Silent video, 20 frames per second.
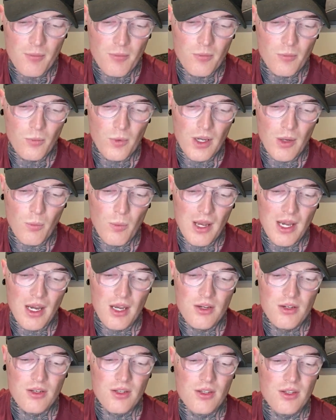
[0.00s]
we're well
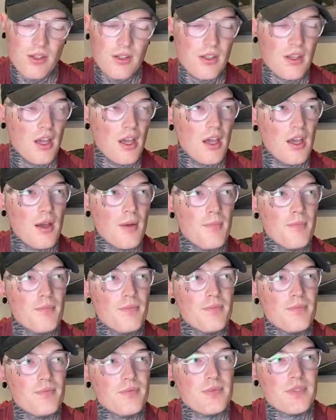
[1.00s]
under
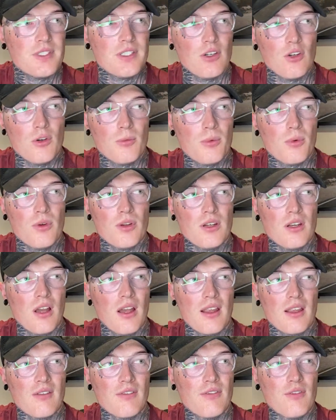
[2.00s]

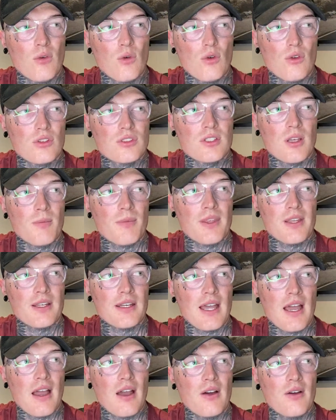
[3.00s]
0.4 or something
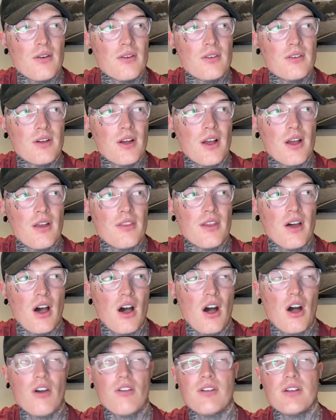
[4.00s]
now. The
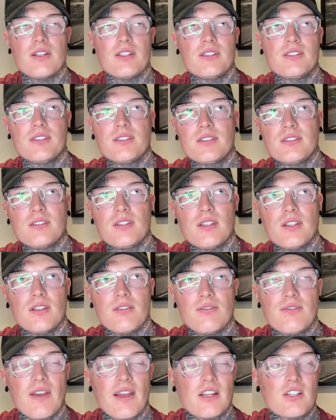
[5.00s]
R is the
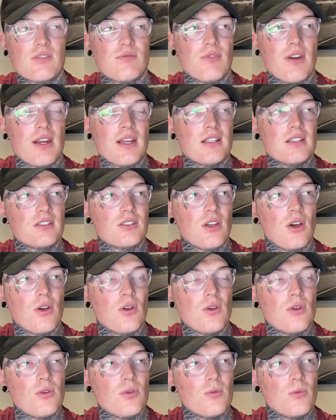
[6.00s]
infection rate,
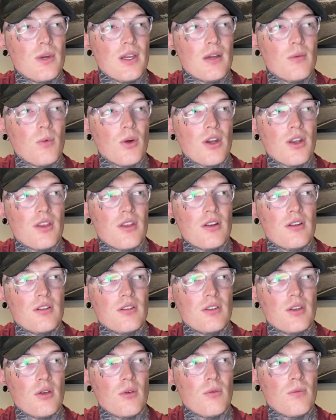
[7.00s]
so we're one of
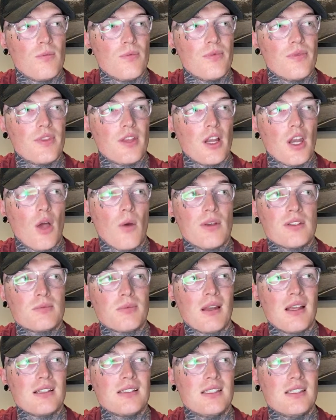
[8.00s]
the lowest
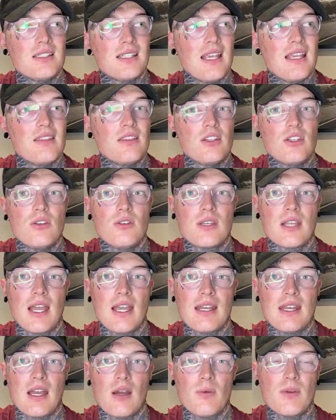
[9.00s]
places in the UK
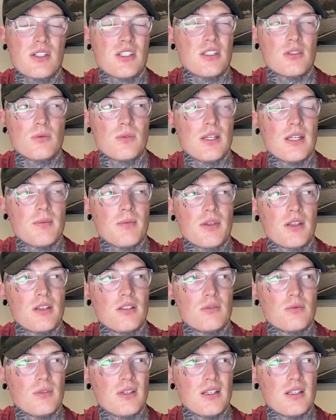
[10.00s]
now, which is weird
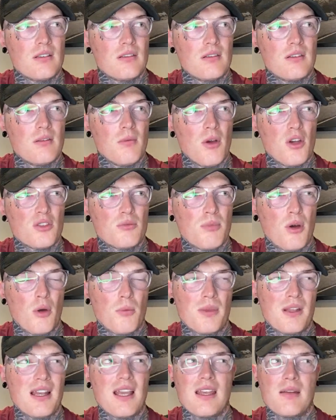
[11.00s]
because we're the most
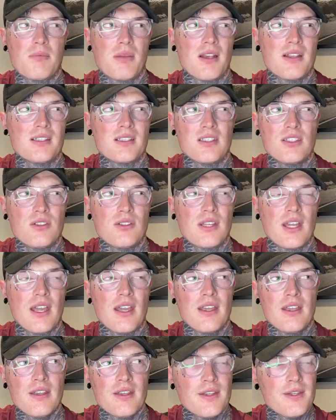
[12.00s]
populated place in the
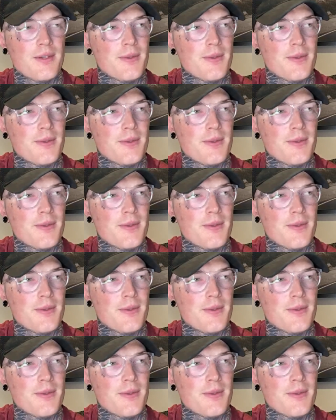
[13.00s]
UK,